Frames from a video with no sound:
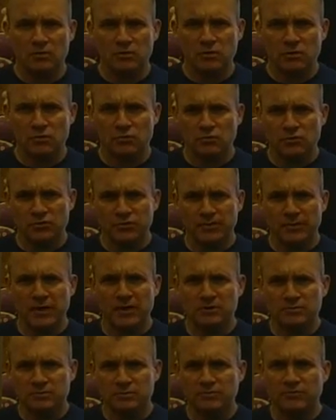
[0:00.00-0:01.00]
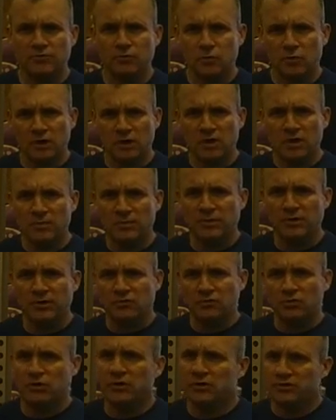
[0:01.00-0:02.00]
you're responsible for a company's
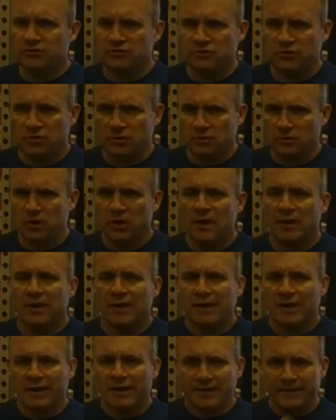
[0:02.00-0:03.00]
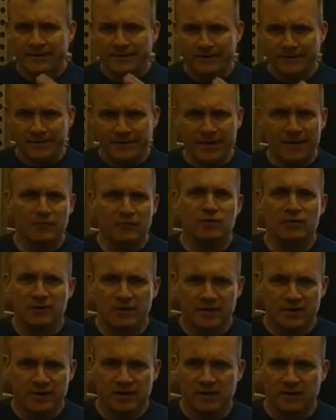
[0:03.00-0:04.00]
trade show, everything
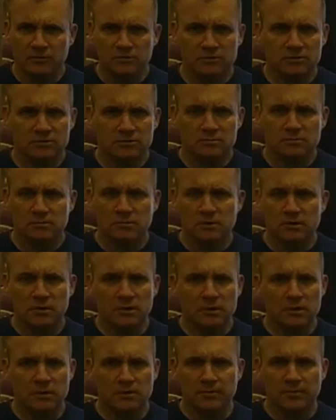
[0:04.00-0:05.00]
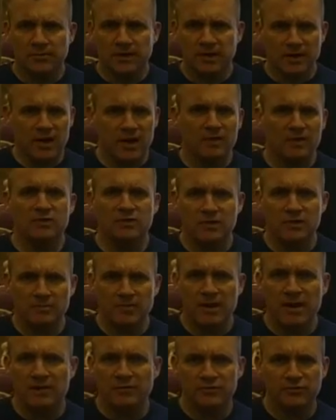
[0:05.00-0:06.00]
counts, and everything
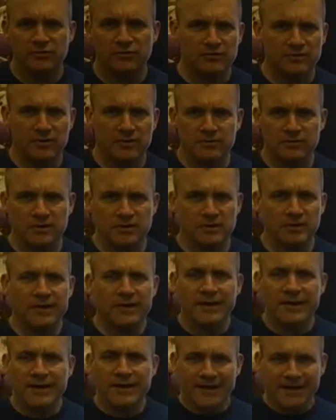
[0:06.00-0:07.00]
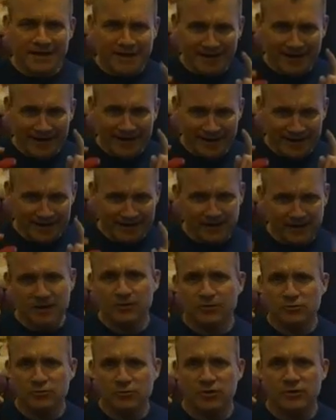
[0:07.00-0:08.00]
matters to something. And
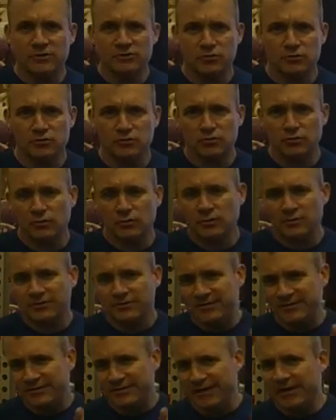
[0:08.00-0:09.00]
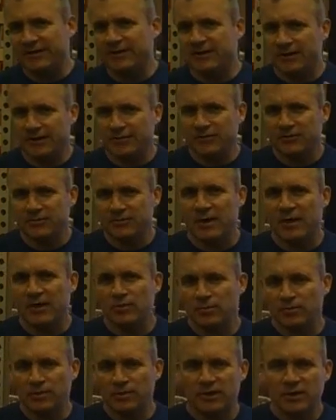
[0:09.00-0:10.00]
another trade show truth is deadlines matter,
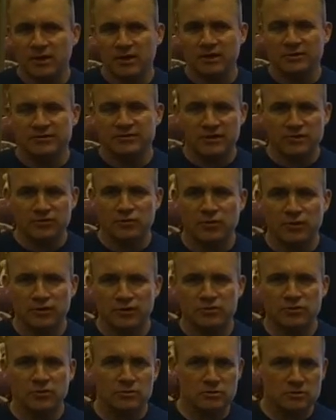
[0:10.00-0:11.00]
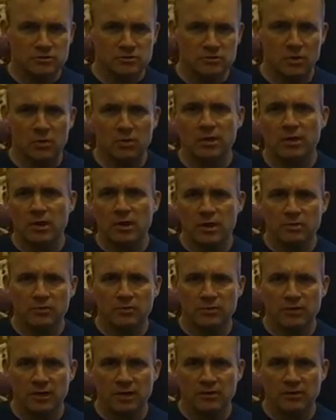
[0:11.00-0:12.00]
because that trade show is going on
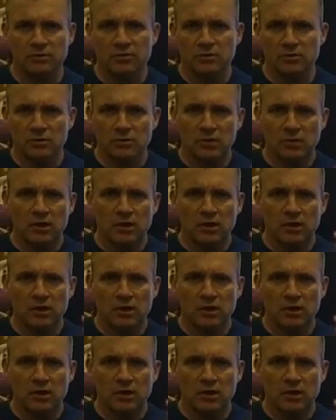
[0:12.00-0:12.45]
without you.